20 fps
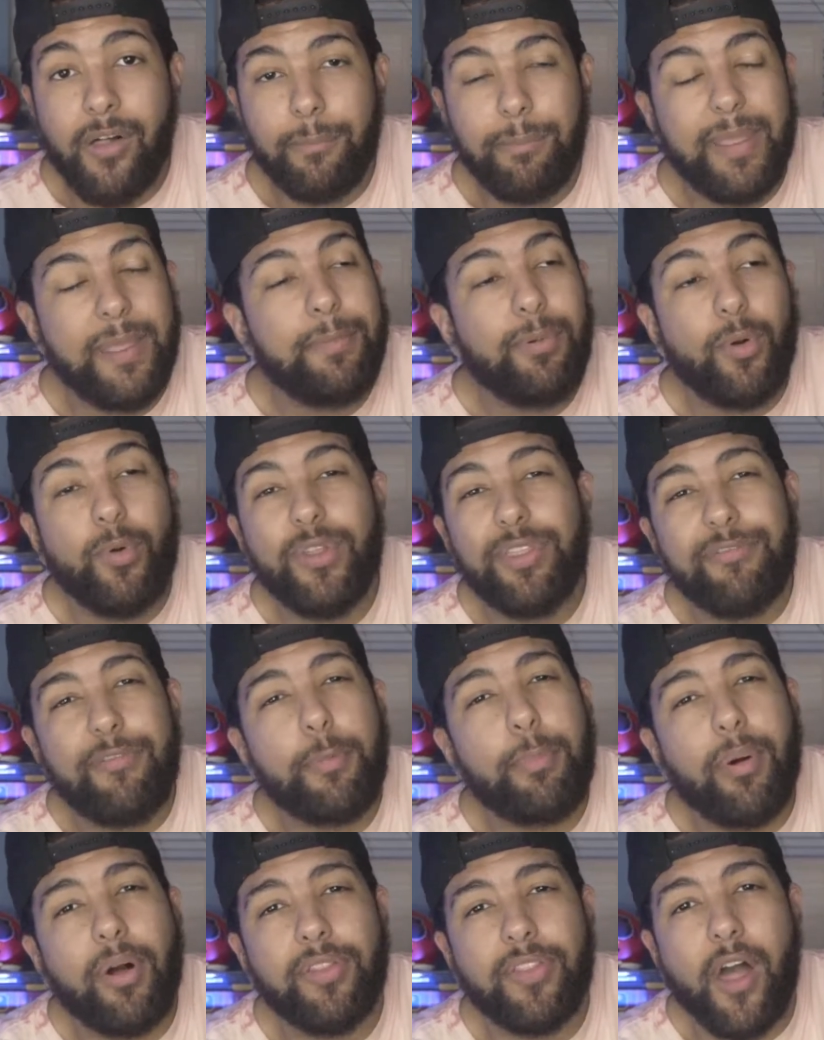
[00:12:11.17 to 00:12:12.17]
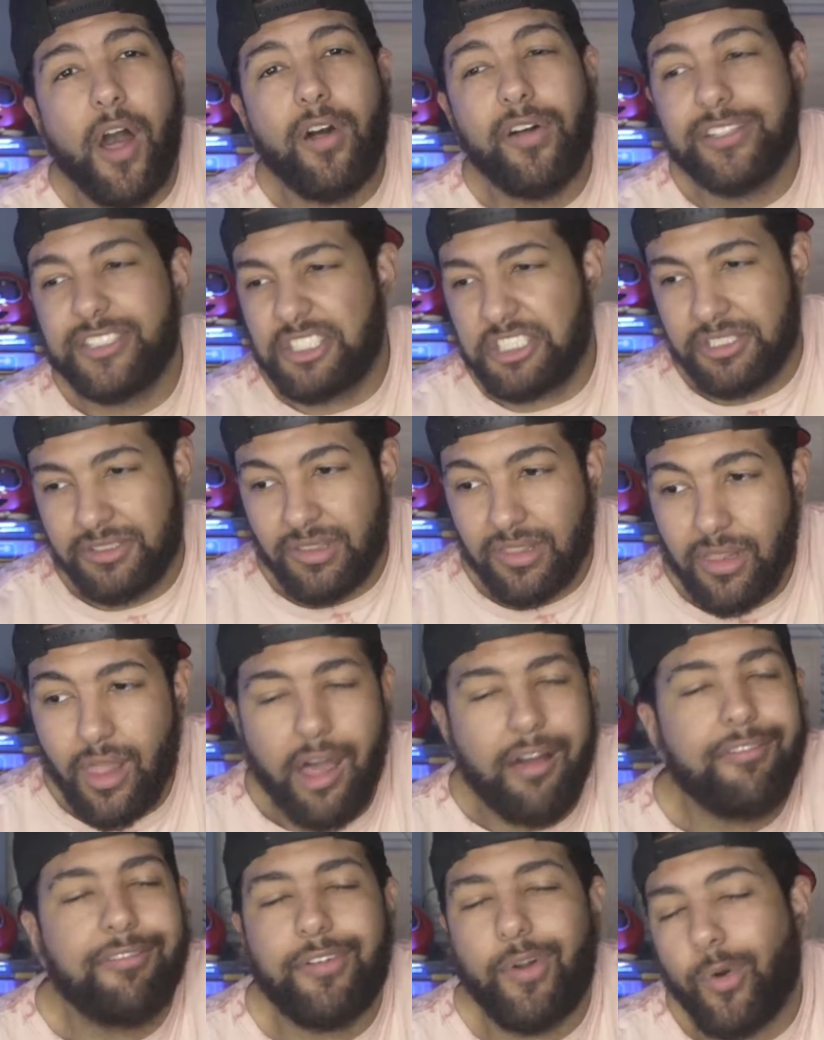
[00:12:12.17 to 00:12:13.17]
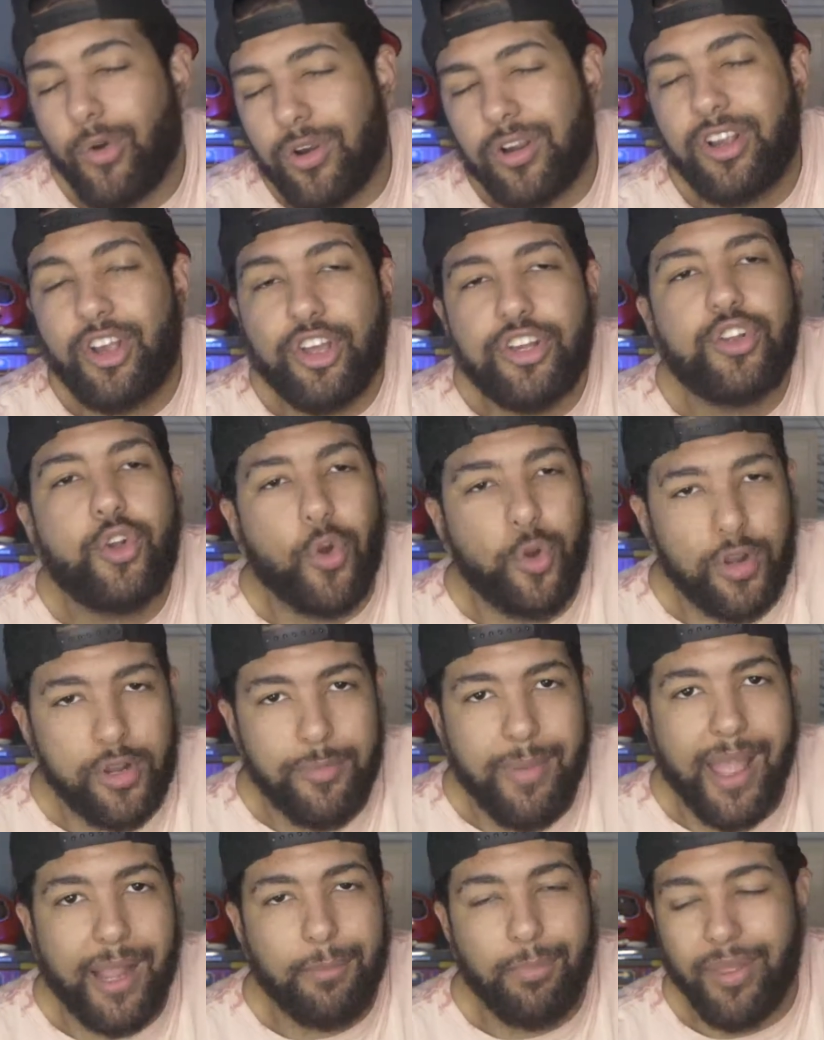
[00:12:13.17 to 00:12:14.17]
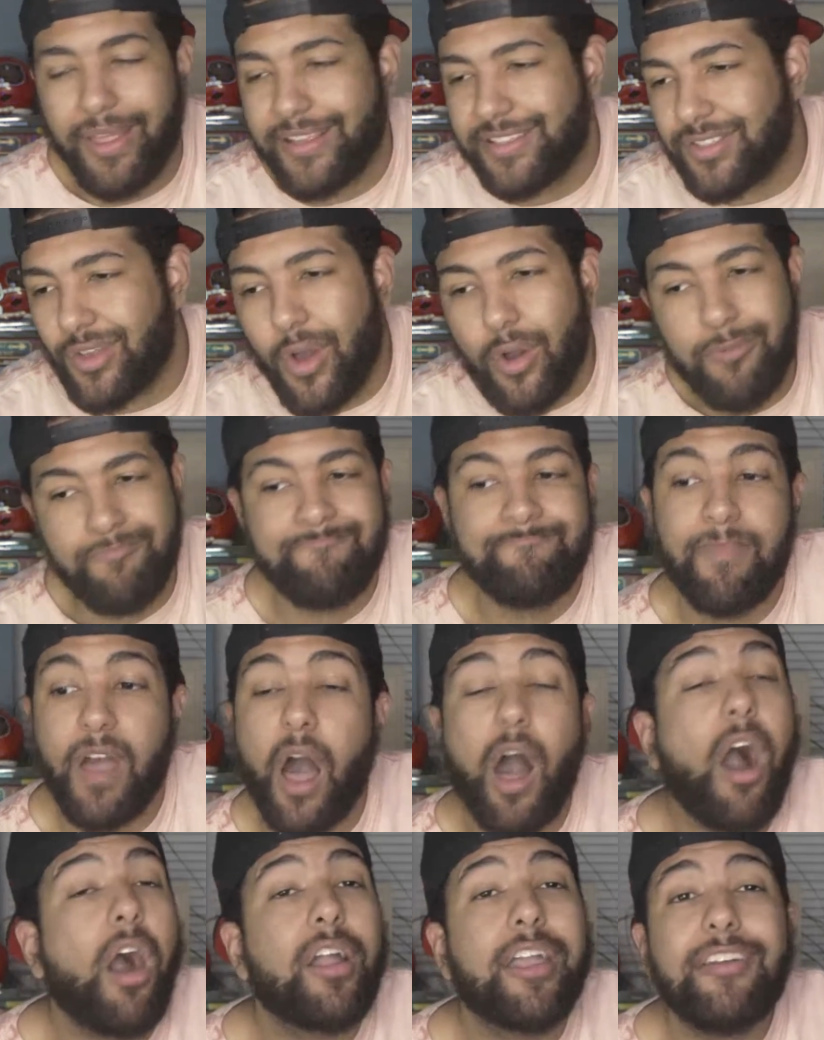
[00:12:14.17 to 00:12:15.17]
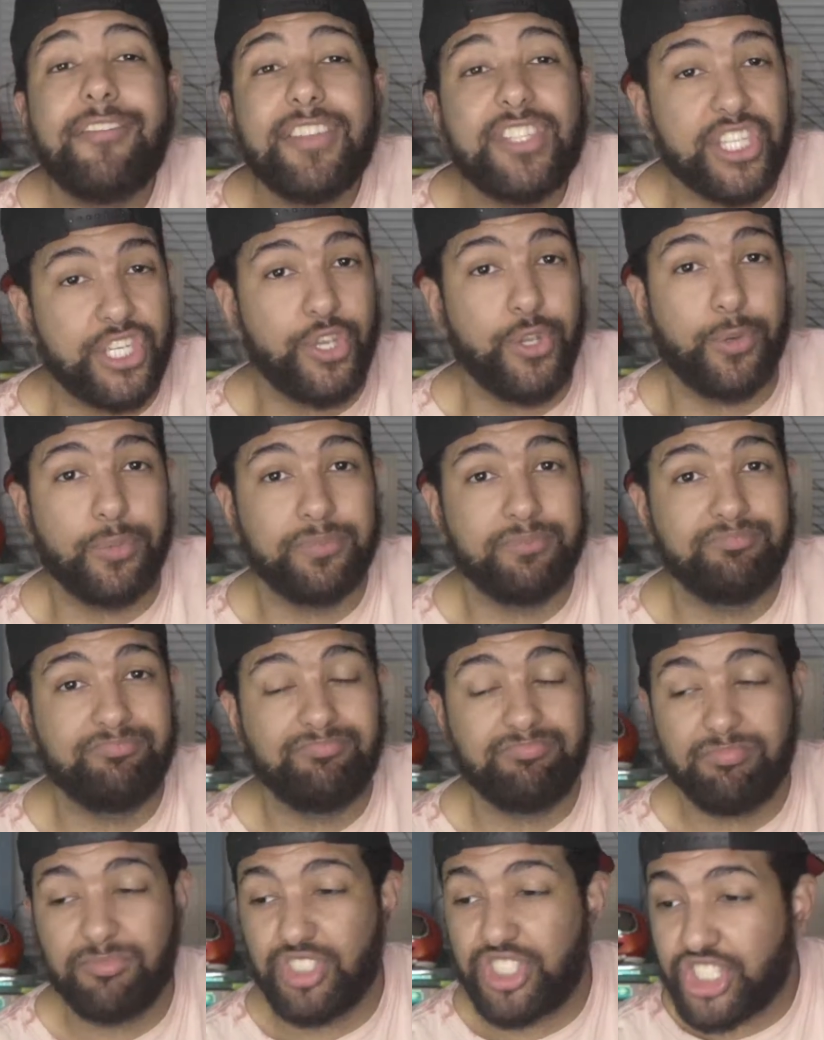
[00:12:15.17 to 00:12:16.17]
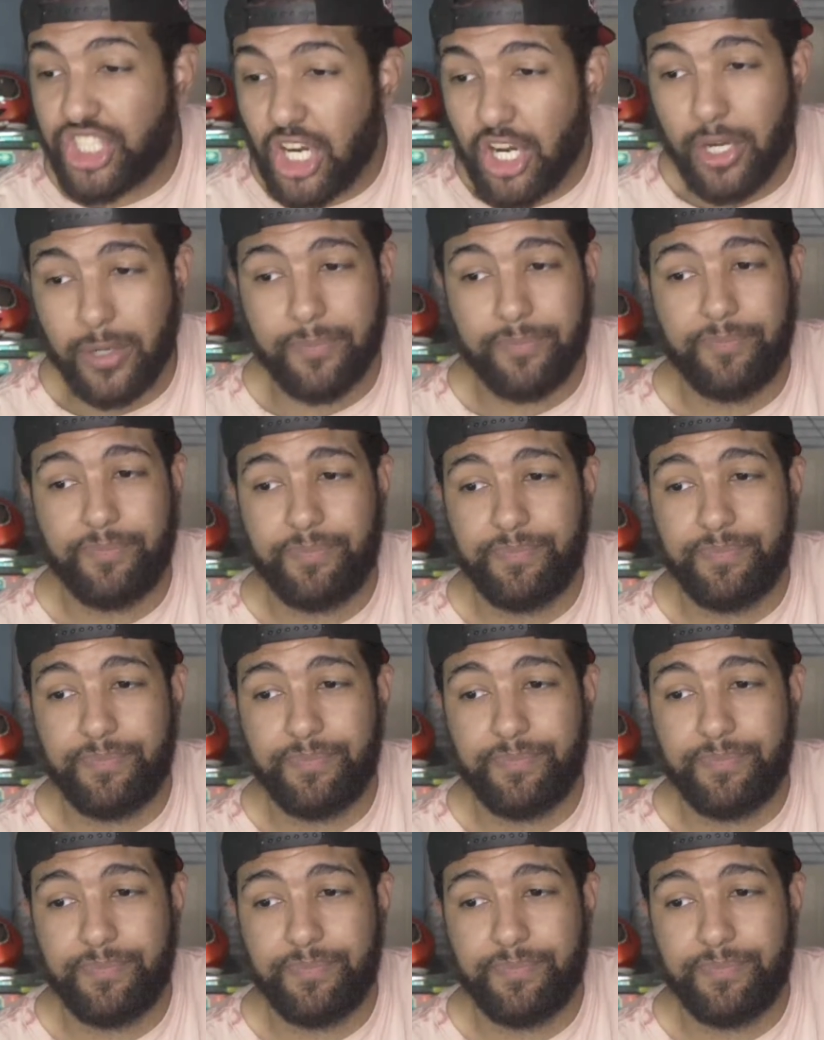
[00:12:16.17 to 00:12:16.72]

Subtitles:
people with football knowledge love good quarterback play. So I'll give it to you. Sure.